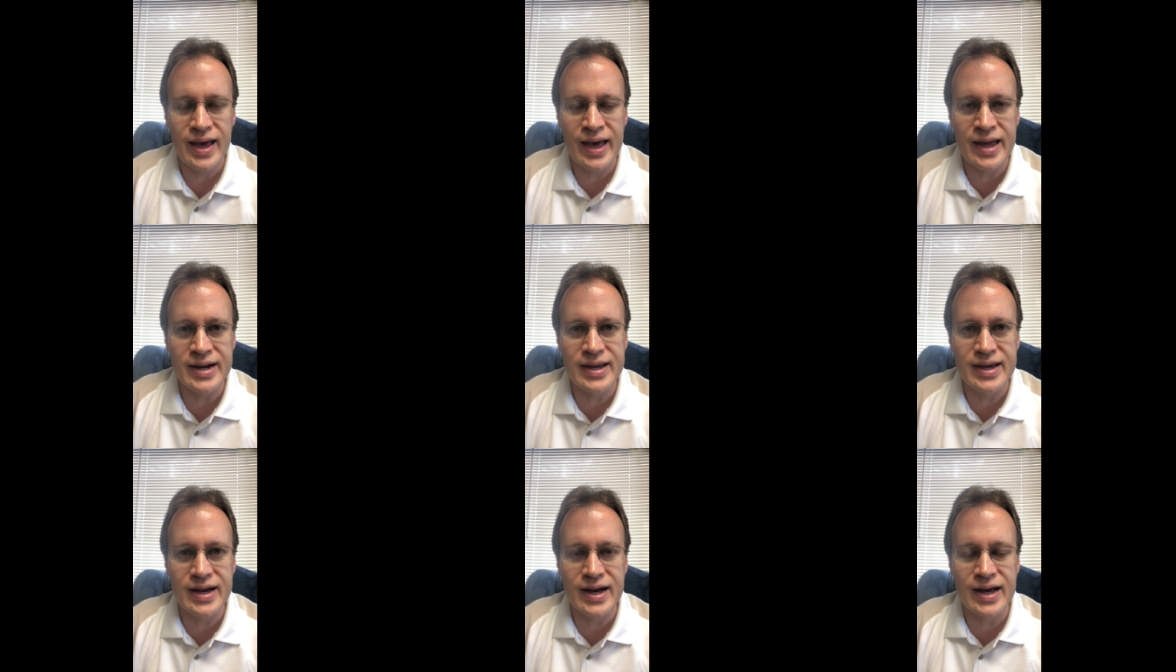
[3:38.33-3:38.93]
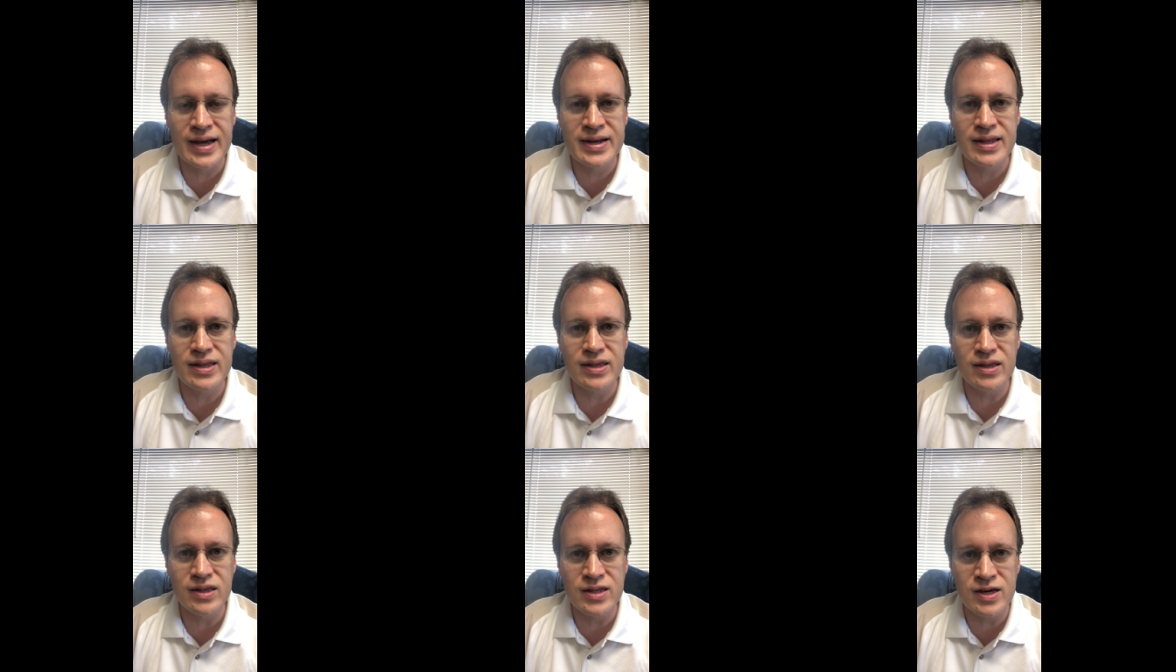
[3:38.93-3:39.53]
and God
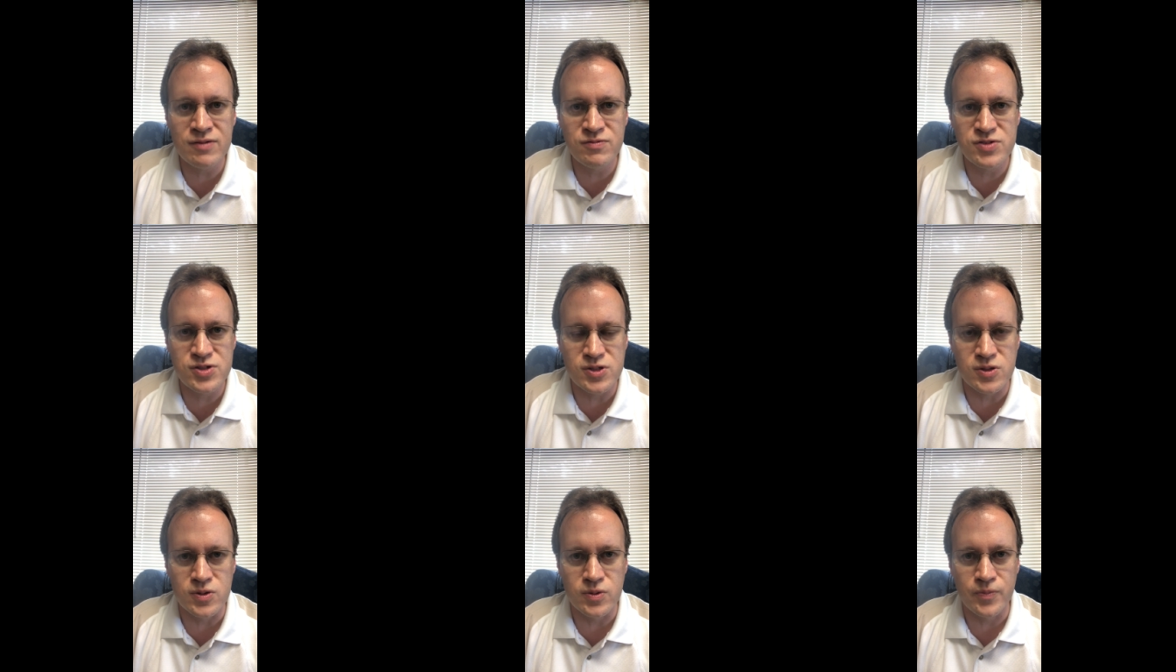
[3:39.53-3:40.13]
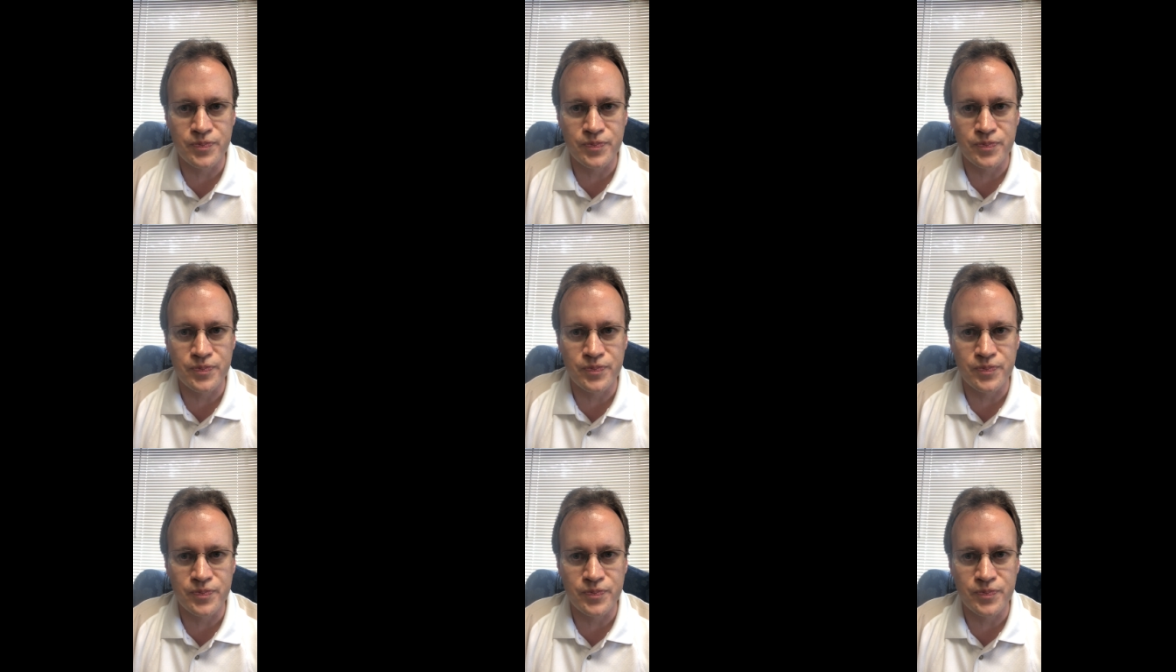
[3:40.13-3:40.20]
loves you.